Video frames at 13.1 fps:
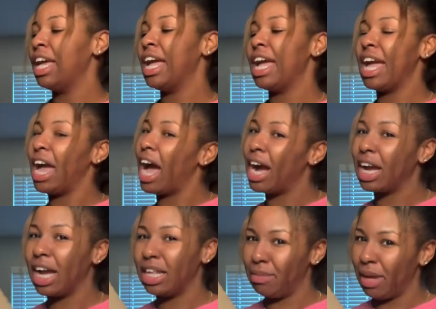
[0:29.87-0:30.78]
and i
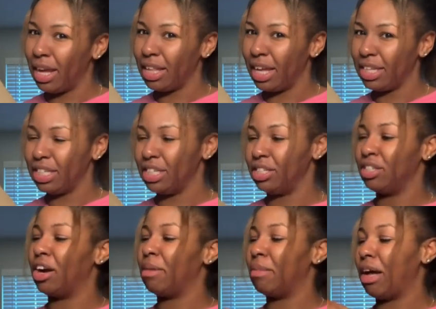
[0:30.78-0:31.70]
got it back like this
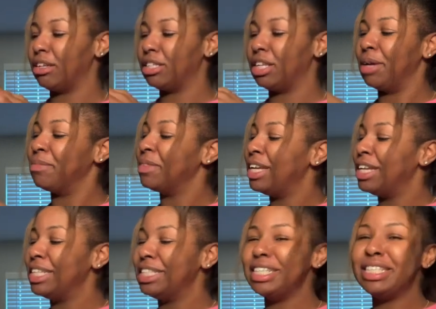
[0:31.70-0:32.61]
talking about some
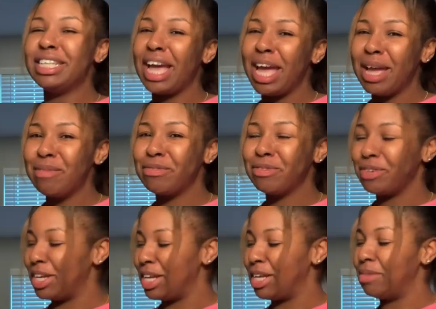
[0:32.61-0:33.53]
the tape
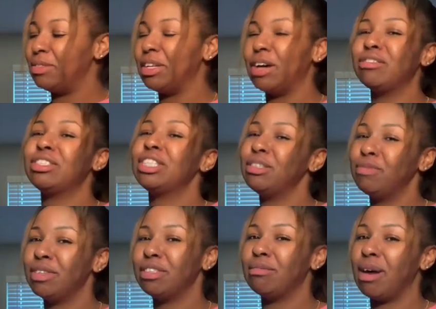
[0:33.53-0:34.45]
rib no she
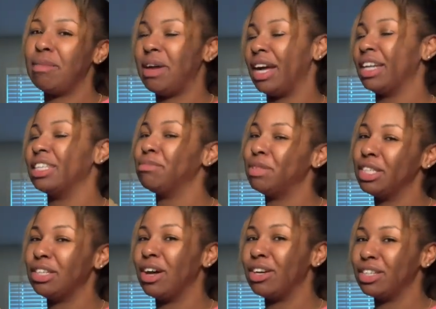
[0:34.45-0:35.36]
went through my package but
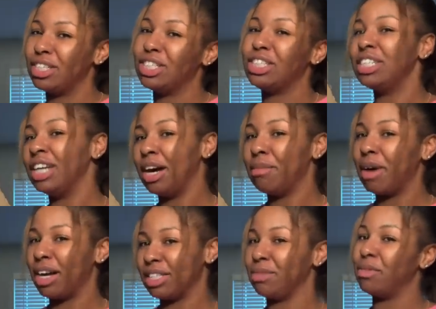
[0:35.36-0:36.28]
it's all good she
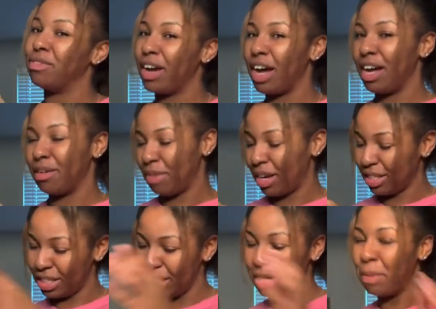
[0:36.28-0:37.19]
unboxed it before i
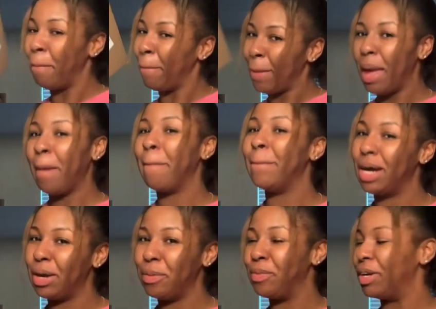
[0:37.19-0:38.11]
unboxed it
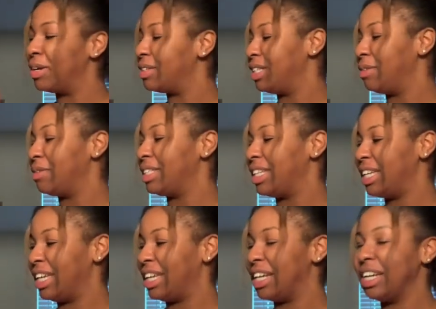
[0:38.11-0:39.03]
but we're gonna see what's in
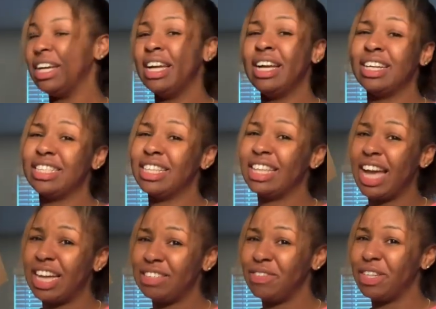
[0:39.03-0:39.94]
here because the
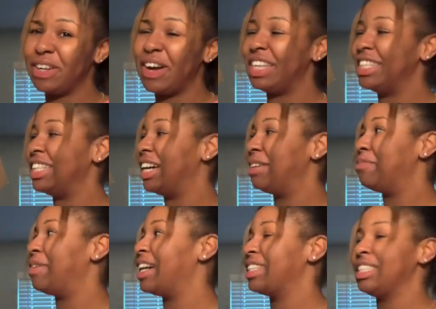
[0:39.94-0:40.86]
last video i did an
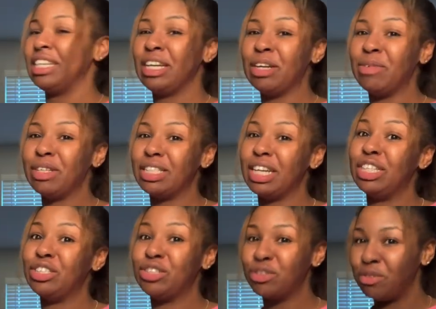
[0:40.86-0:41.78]
unboxing it wasn't a
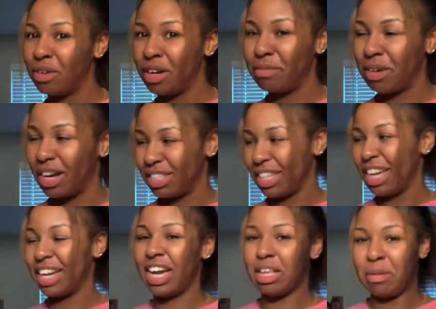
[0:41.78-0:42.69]
true unboxing i
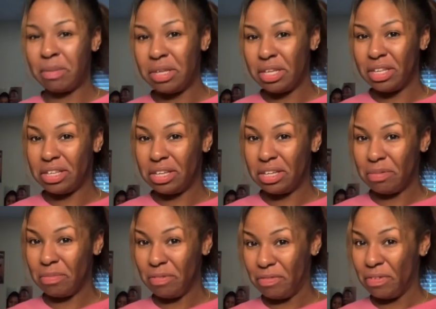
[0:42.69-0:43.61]
kind of peeked in
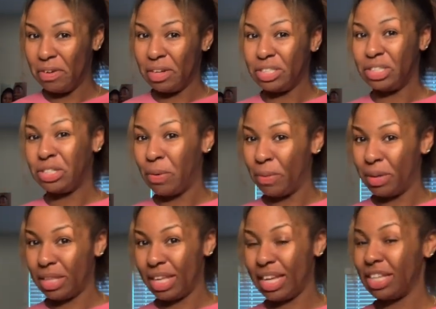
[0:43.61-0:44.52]
it before
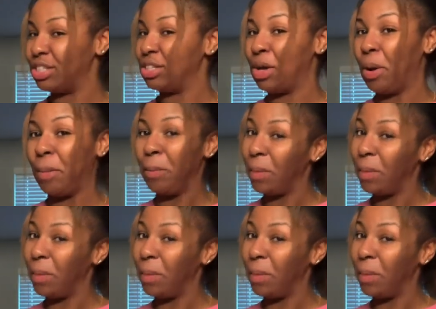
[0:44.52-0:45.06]
showing things so